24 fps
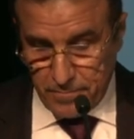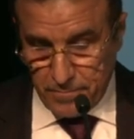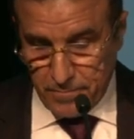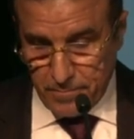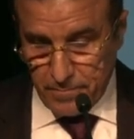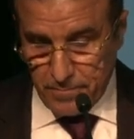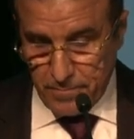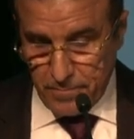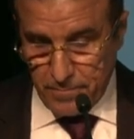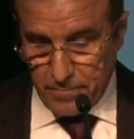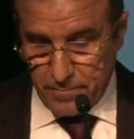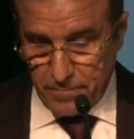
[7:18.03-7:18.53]

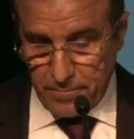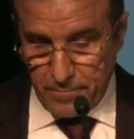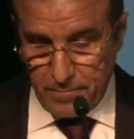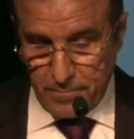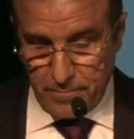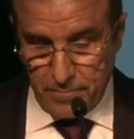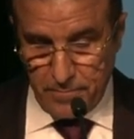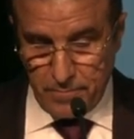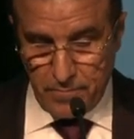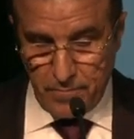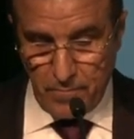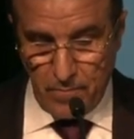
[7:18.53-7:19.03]

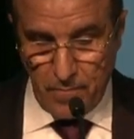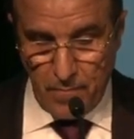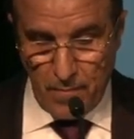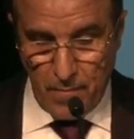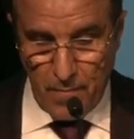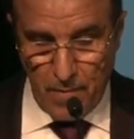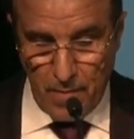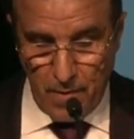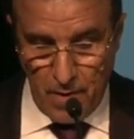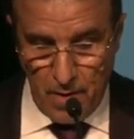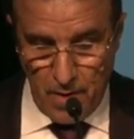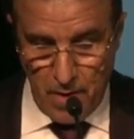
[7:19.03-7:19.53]

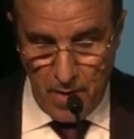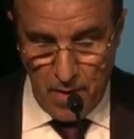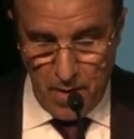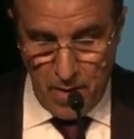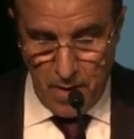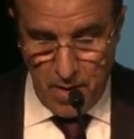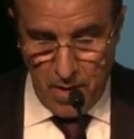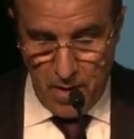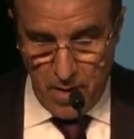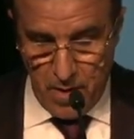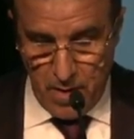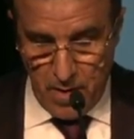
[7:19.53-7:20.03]

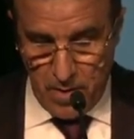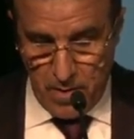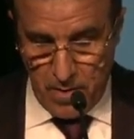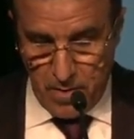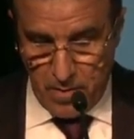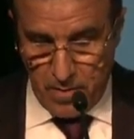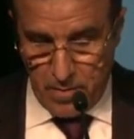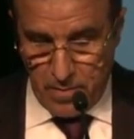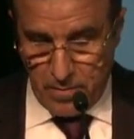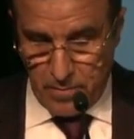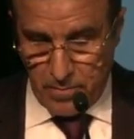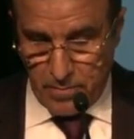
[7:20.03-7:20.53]

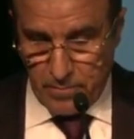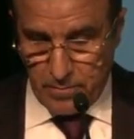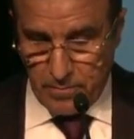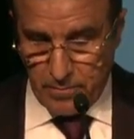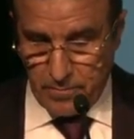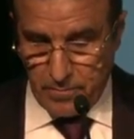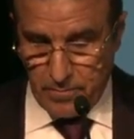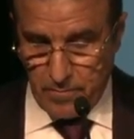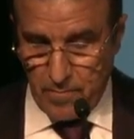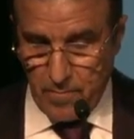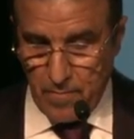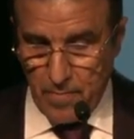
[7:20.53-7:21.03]

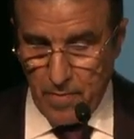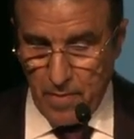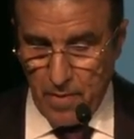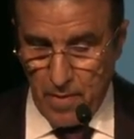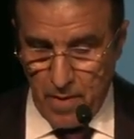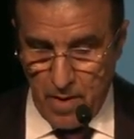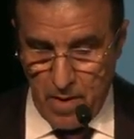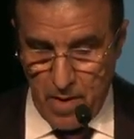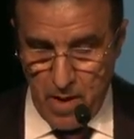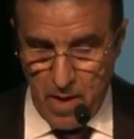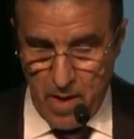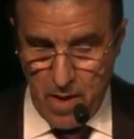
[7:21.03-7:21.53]

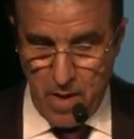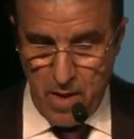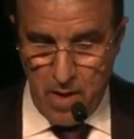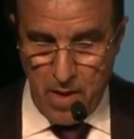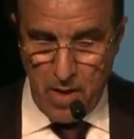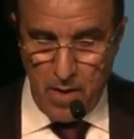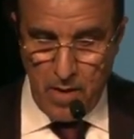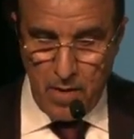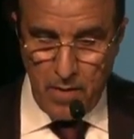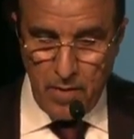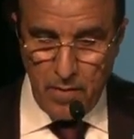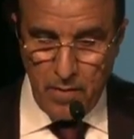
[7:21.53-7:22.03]

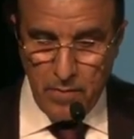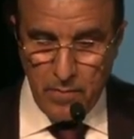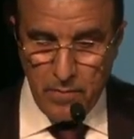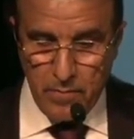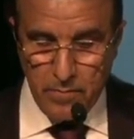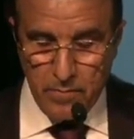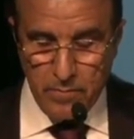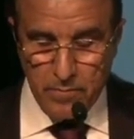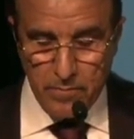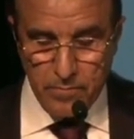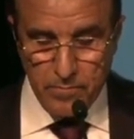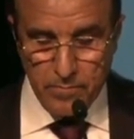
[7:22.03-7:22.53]

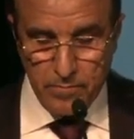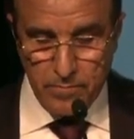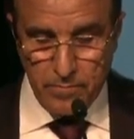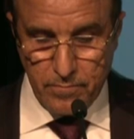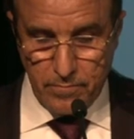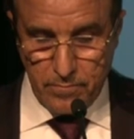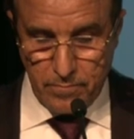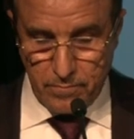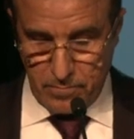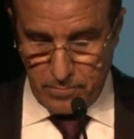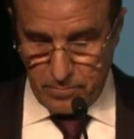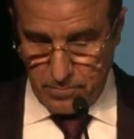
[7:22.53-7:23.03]

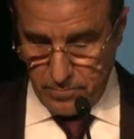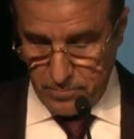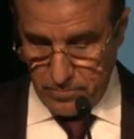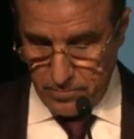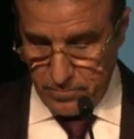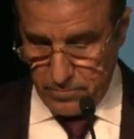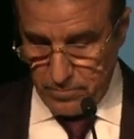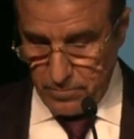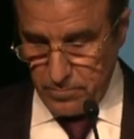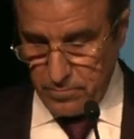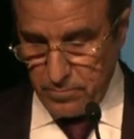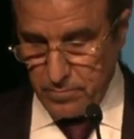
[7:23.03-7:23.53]

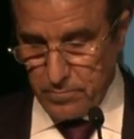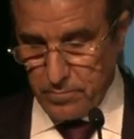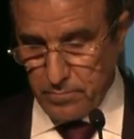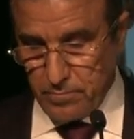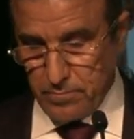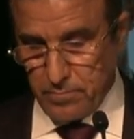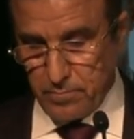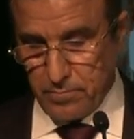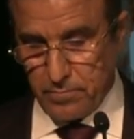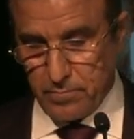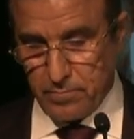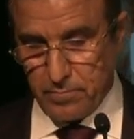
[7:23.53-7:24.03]

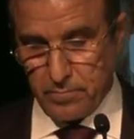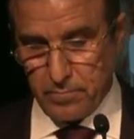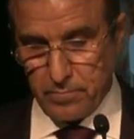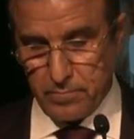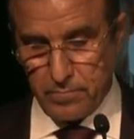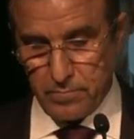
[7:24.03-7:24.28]
[no speech]